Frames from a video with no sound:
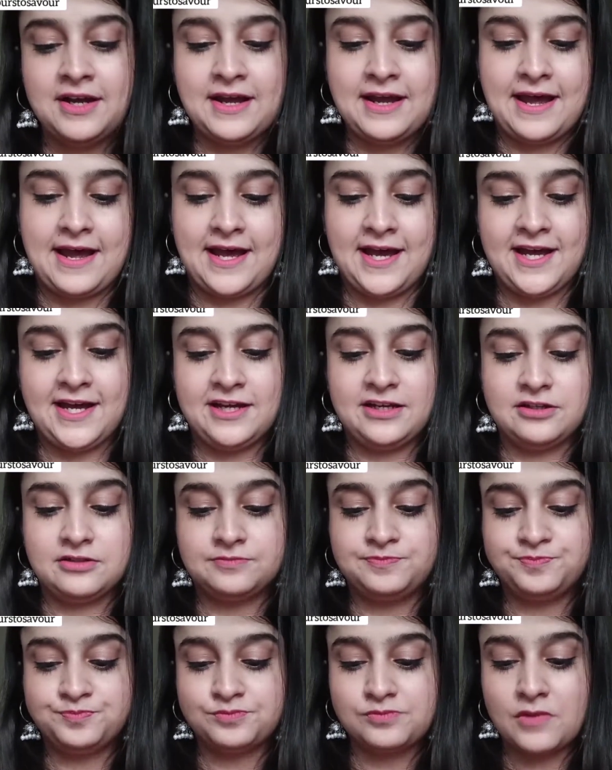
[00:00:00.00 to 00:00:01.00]

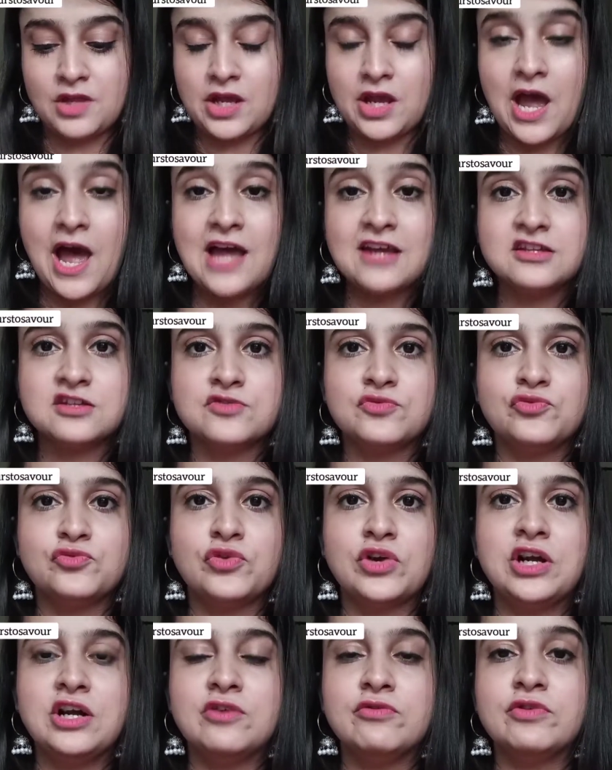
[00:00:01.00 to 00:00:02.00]
And yeah, it's
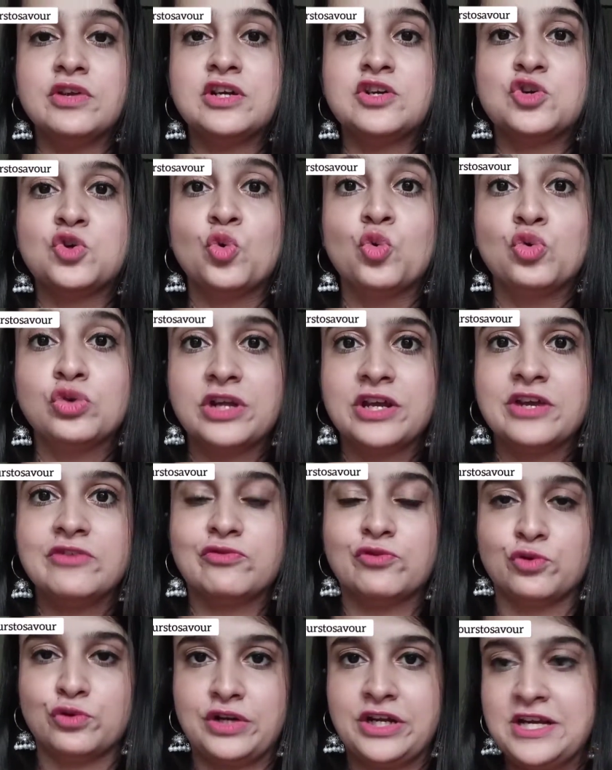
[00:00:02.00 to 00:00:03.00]
filled with tutti
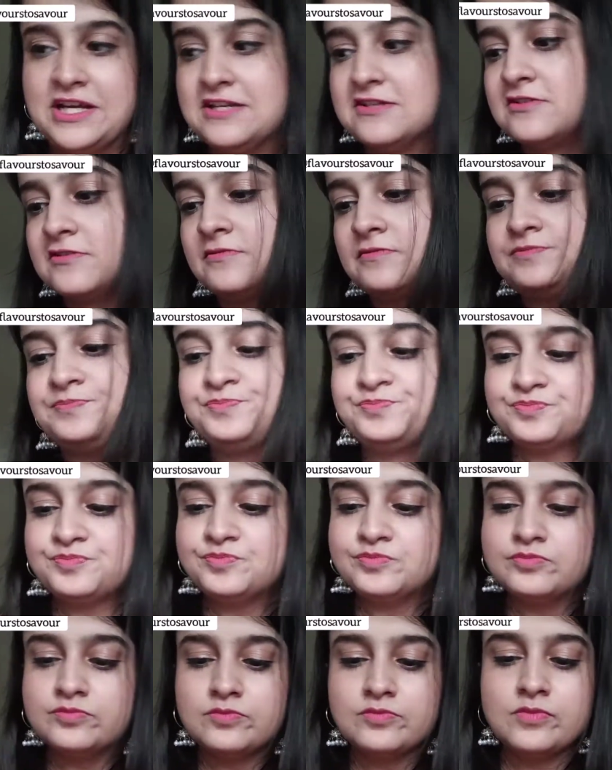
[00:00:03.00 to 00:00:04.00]
fruities.
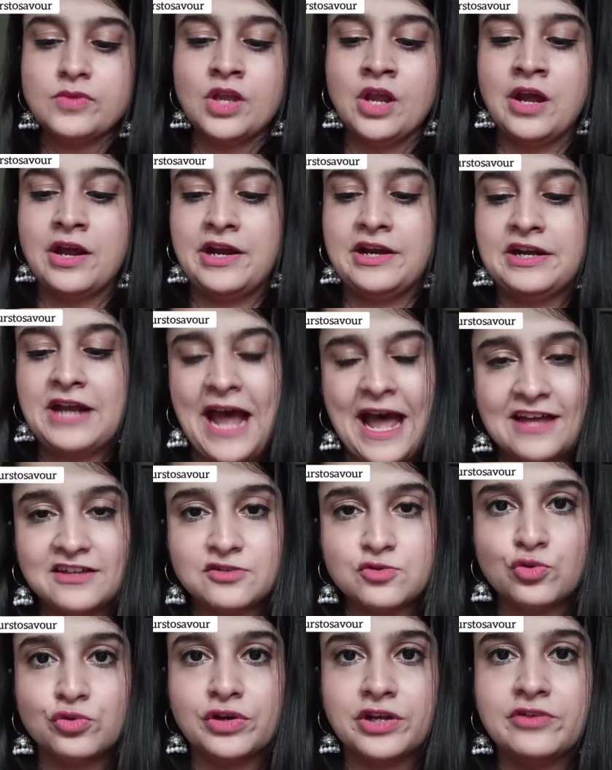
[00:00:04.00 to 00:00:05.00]
It
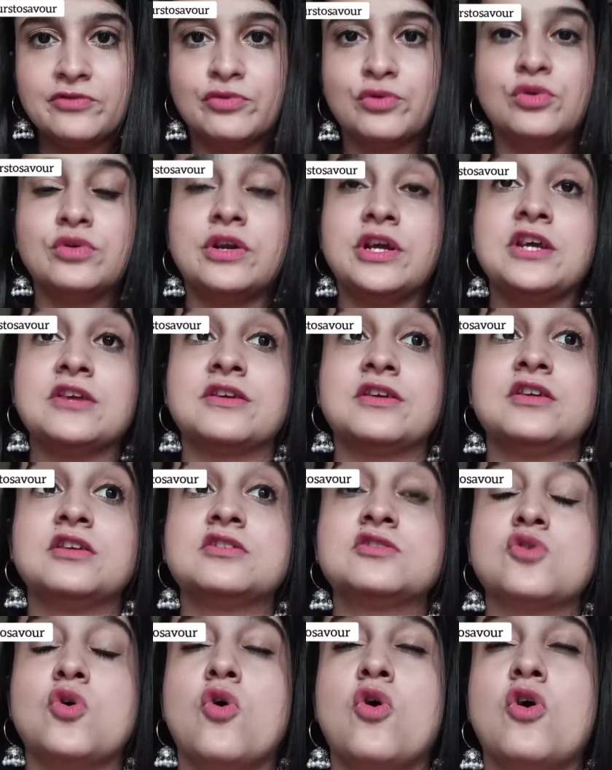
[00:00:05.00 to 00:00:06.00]
has tutti fruities and
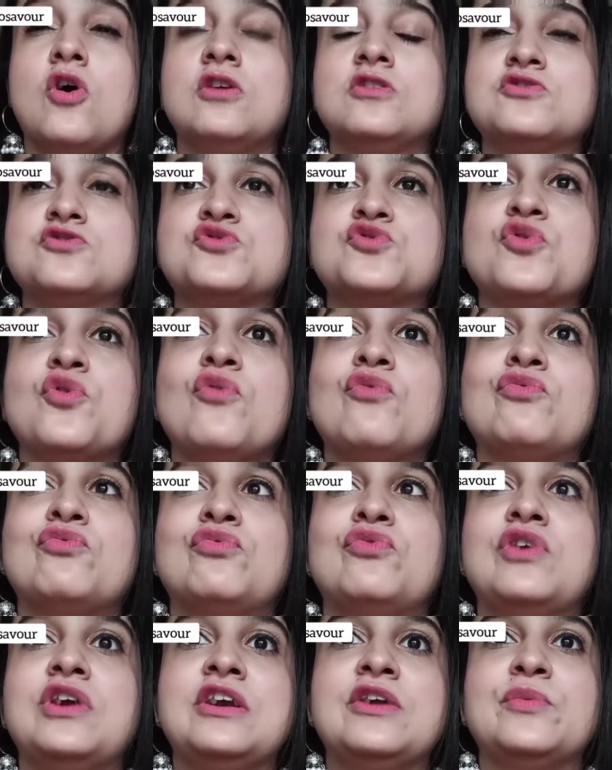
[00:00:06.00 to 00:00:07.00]
it's also
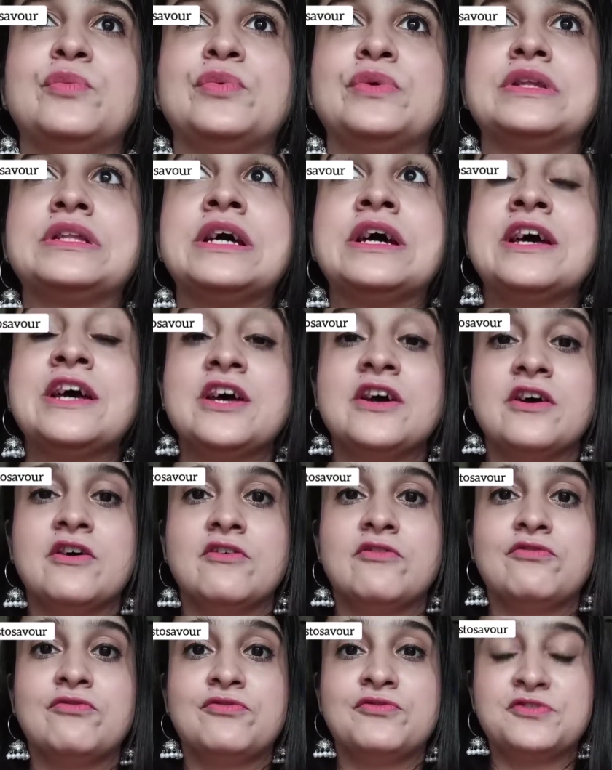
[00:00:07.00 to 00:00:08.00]
filled with
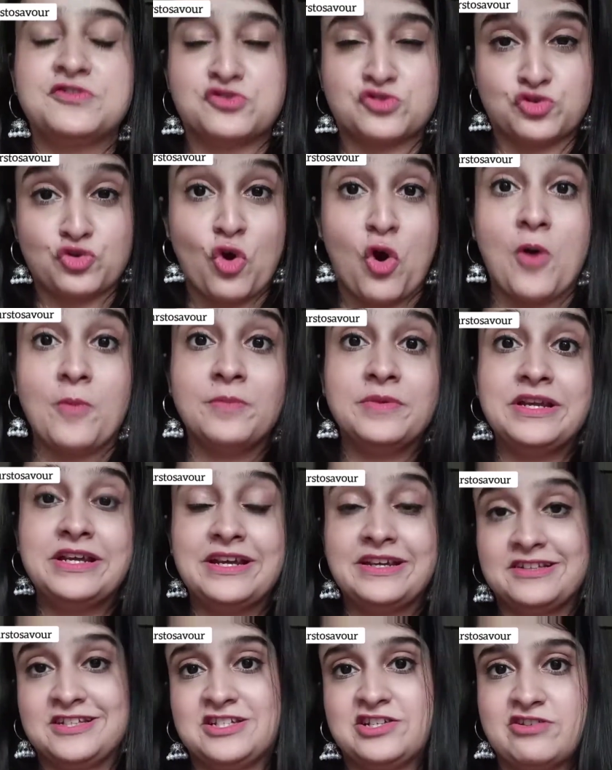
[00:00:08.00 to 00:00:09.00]
strawberry
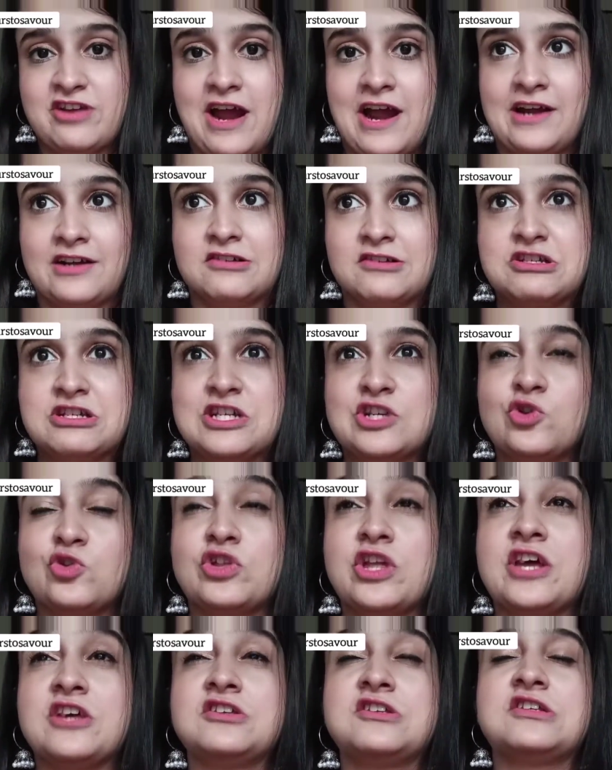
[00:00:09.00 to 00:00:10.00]
extract. So
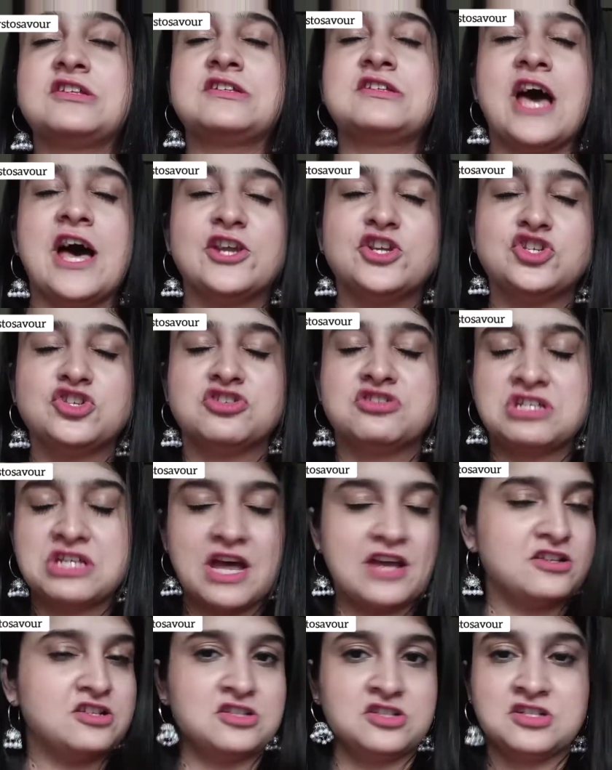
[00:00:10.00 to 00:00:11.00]
there's
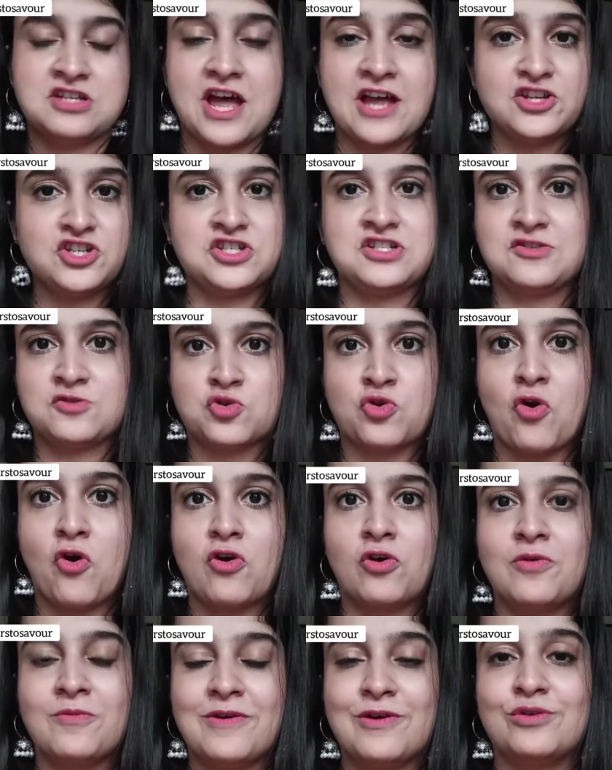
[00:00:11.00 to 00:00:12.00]
such
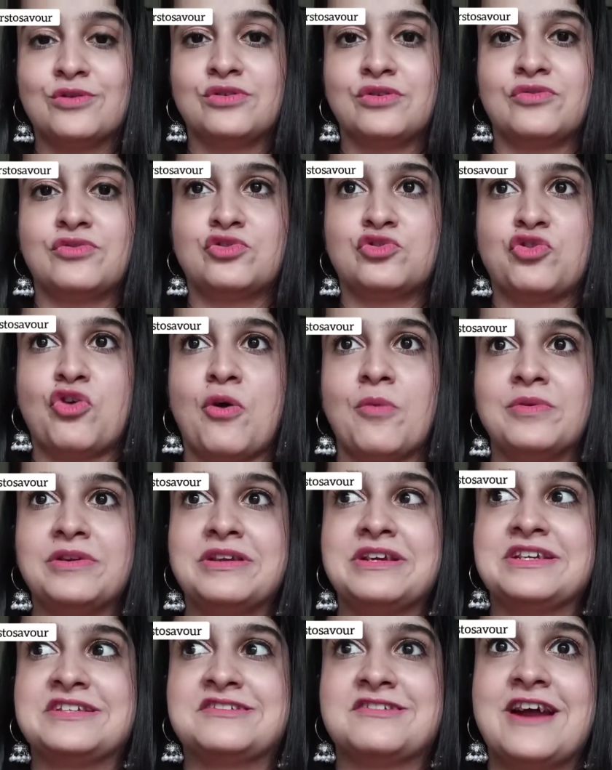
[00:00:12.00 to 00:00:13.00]
strong amount of
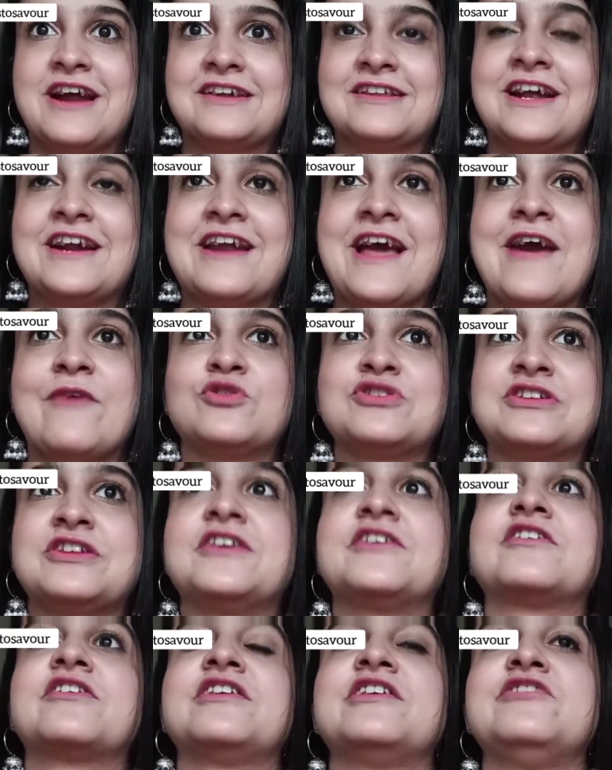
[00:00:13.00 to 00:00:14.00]
strawberry extract that I was
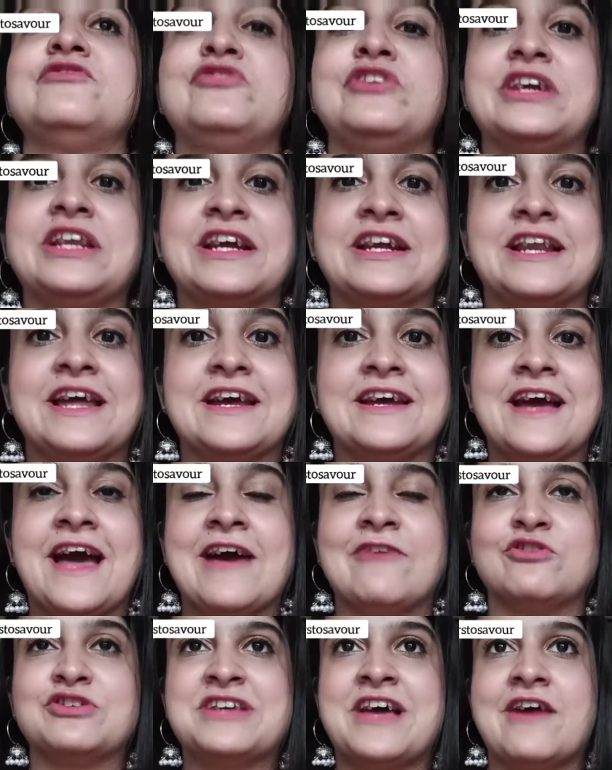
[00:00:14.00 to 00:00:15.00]
literally feeling like
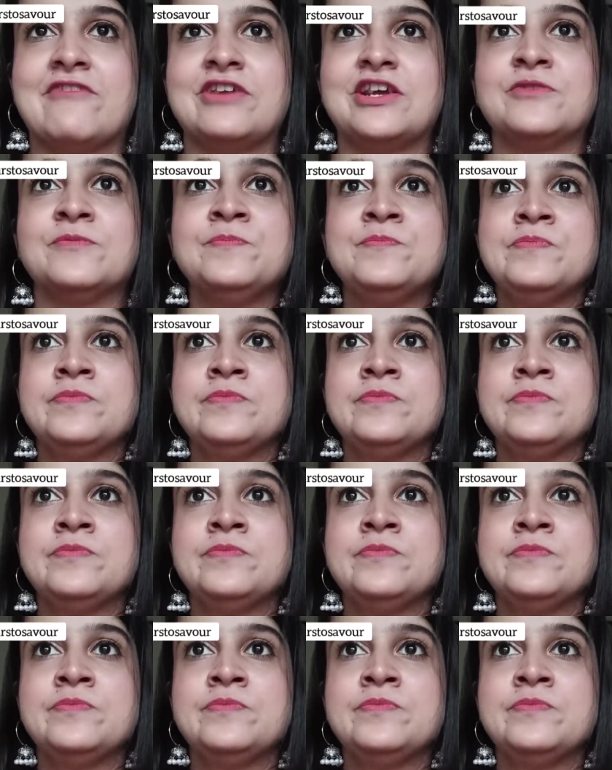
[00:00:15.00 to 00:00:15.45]
I was having